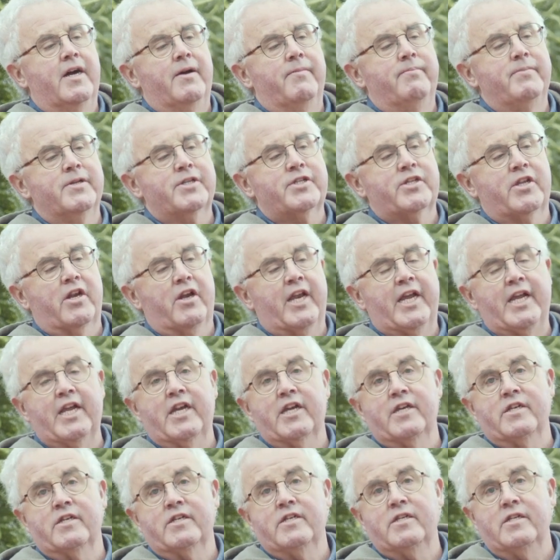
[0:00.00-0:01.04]
Mr.
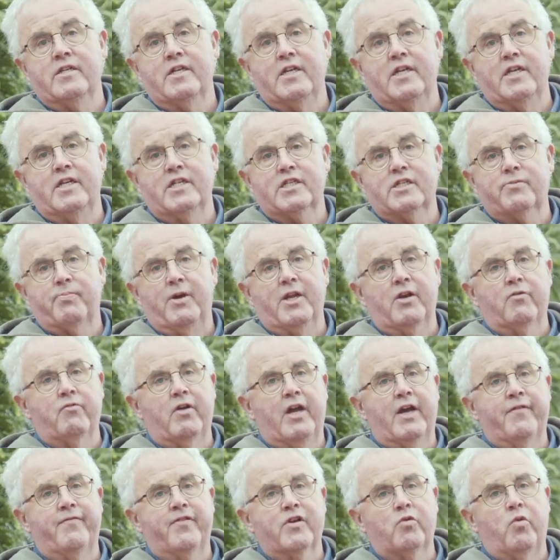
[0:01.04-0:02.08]
Lincoln has been
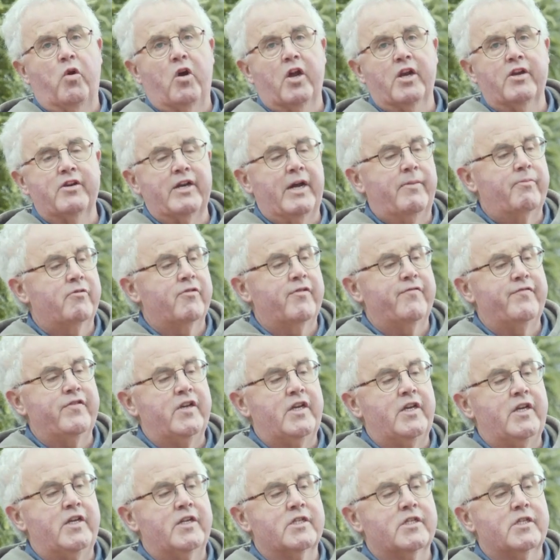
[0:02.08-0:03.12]
around for quite a number of
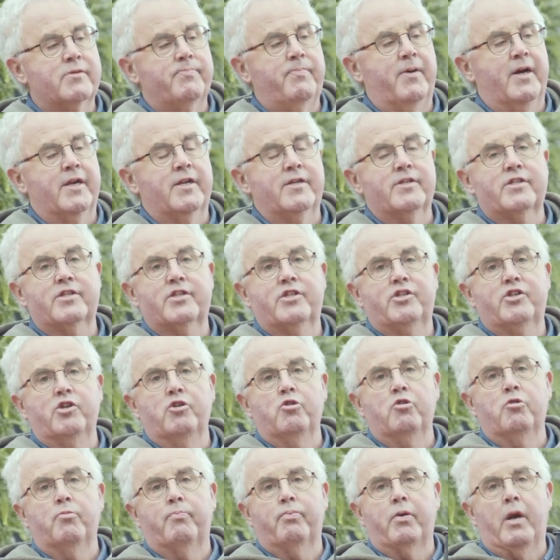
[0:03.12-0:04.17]
years, but it's
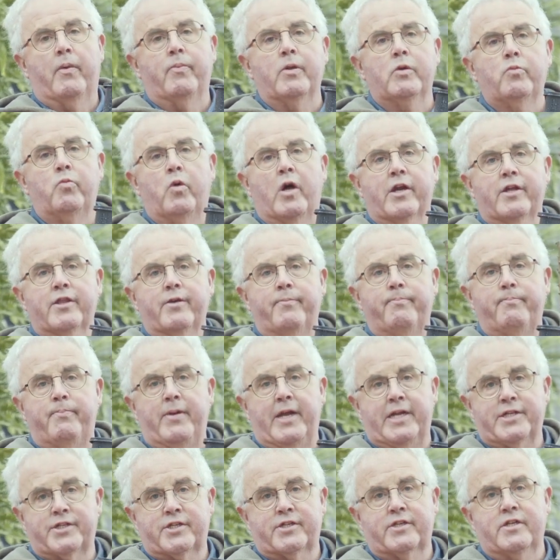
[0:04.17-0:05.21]
still probably one of the
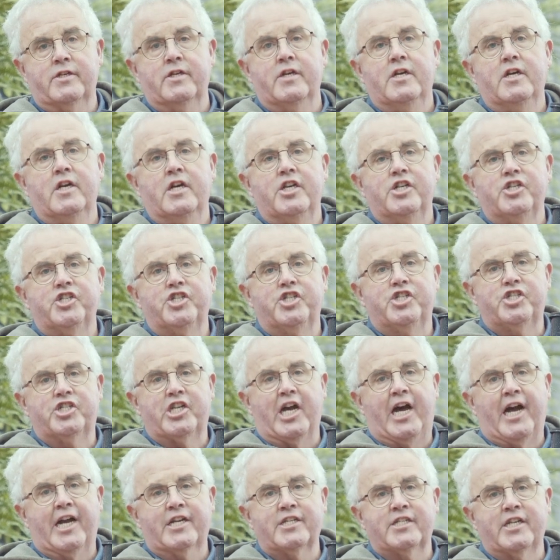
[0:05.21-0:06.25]
best
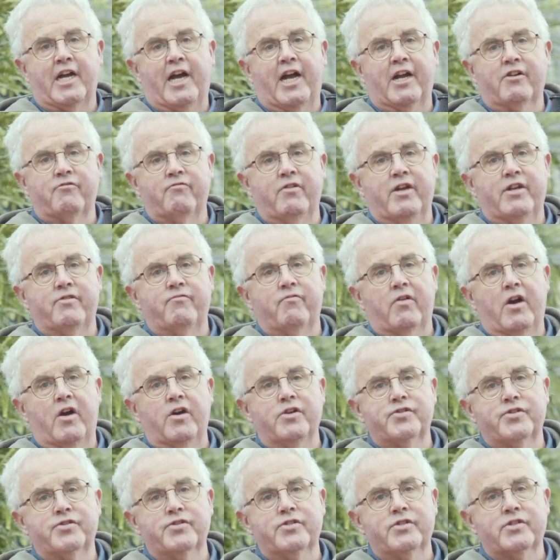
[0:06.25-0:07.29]
dark red
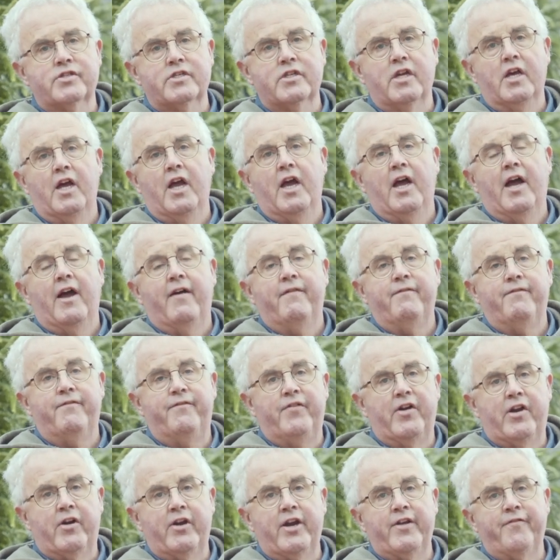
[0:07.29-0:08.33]
roses.
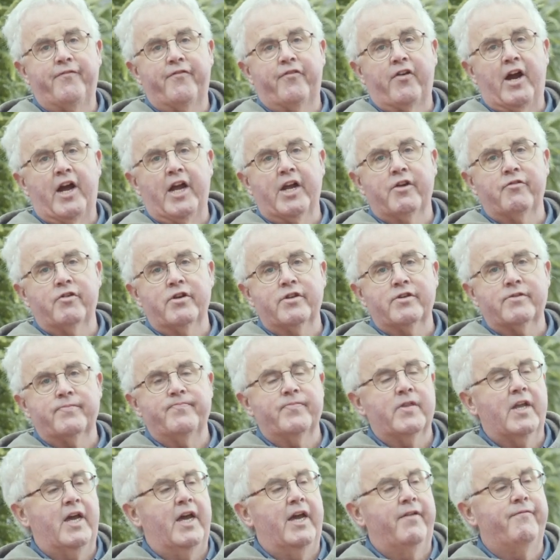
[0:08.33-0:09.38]
Very fragrant
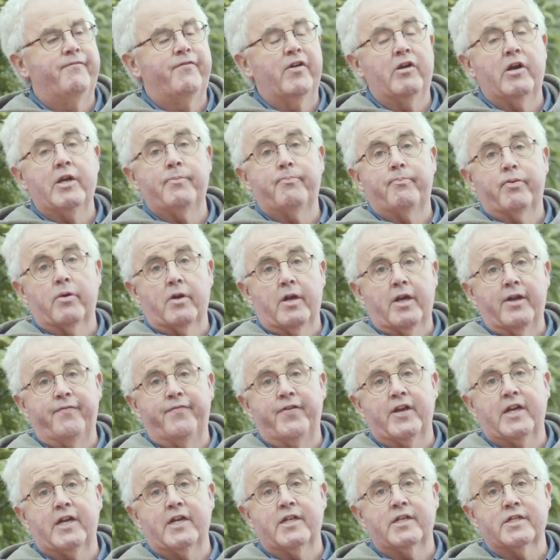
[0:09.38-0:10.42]
and very
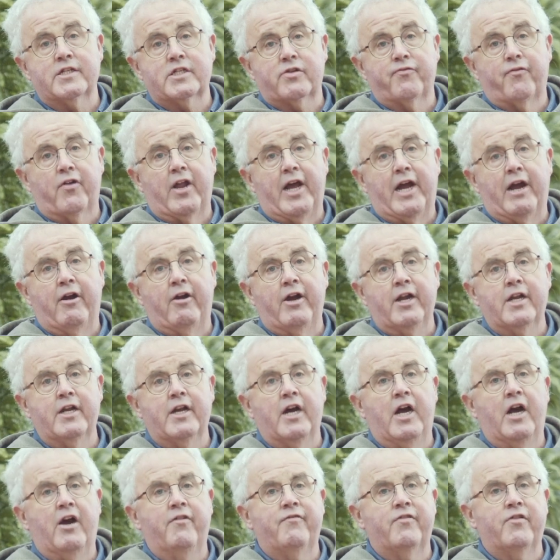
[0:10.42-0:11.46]
prolific in its flowering
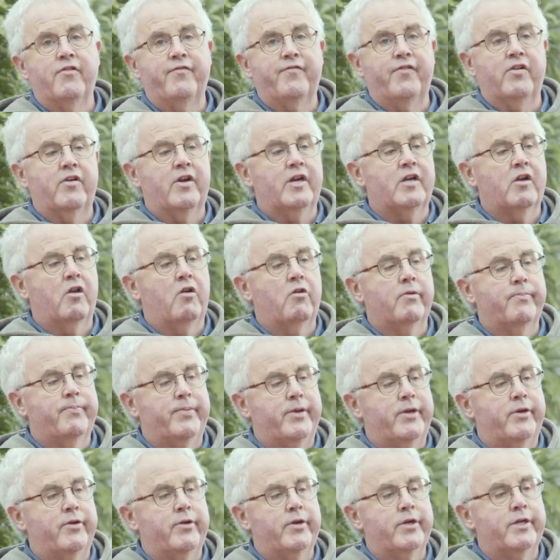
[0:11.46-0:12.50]
over a very long
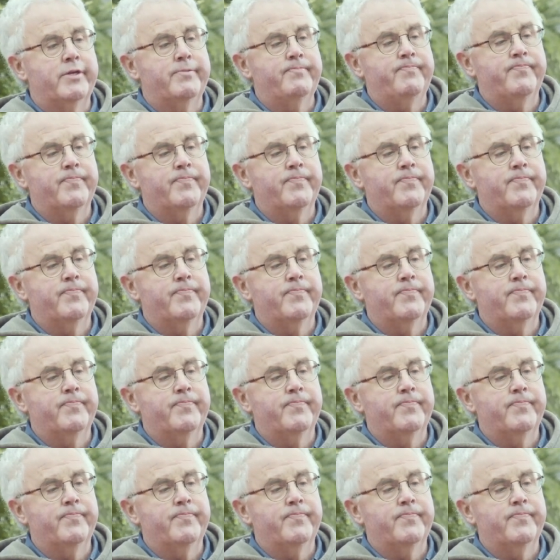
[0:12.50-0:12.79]
period.